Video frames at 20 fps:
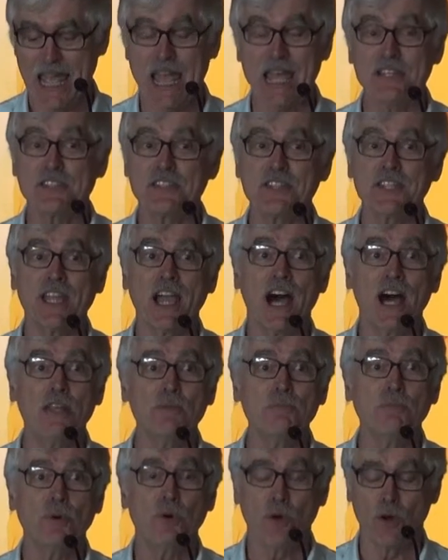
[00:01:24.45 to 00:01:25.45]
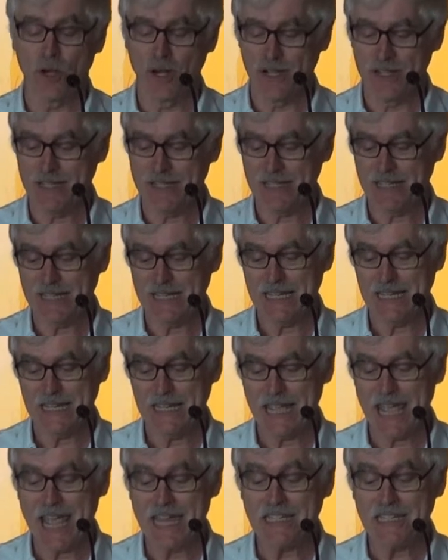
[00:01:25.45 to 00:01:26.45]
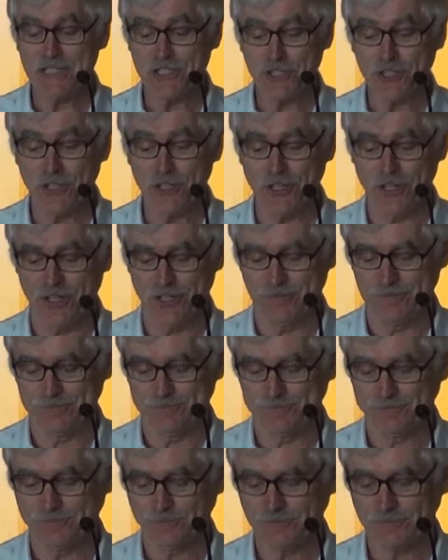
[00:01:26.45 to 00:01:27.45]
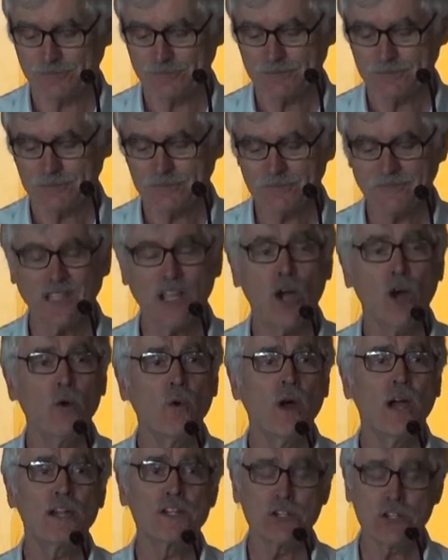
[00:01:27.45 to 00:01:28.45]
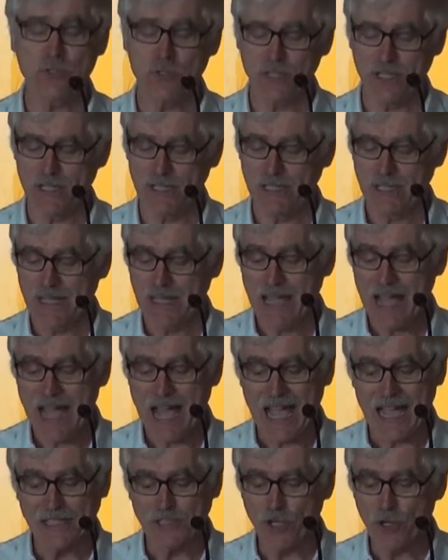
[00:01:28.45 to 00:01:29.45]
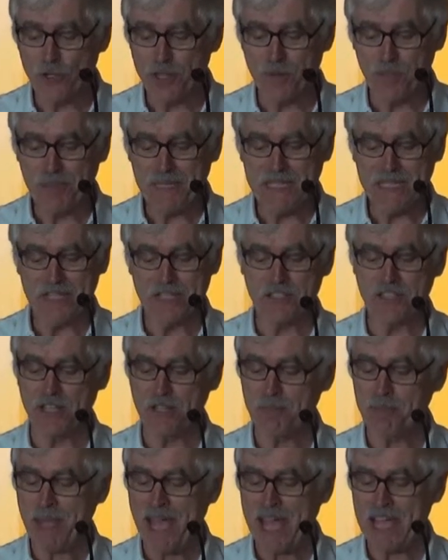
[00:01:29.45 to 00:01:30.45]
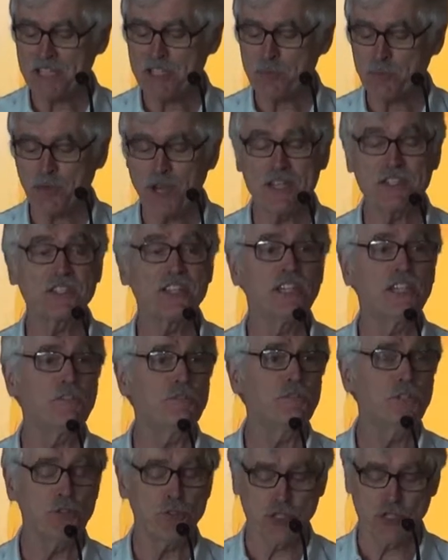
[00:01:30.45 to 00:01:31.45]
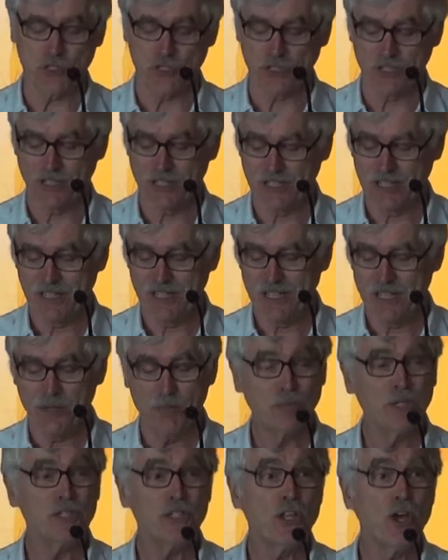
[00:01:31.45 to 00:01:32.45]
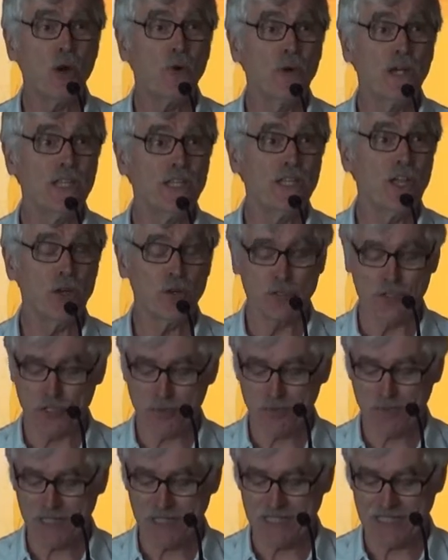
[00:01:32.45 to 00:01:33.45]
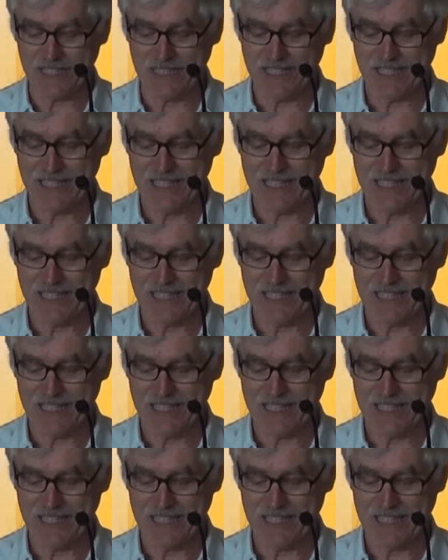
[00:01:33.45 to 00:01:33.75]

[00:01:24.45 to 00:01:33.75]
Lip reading: as the unborn and eternal. O Arjuna, I know the beings of the past, present, and future, but no one knows me."